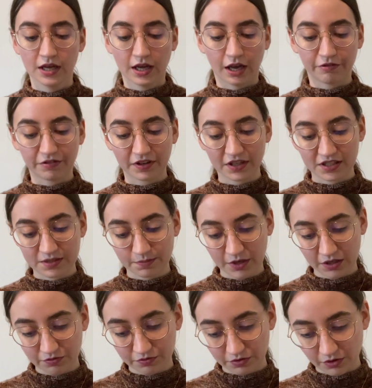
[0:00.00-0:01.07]
I think it's
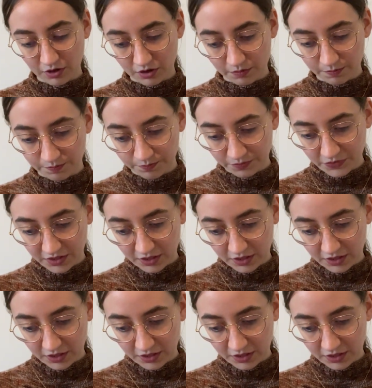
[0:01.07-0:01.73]
made from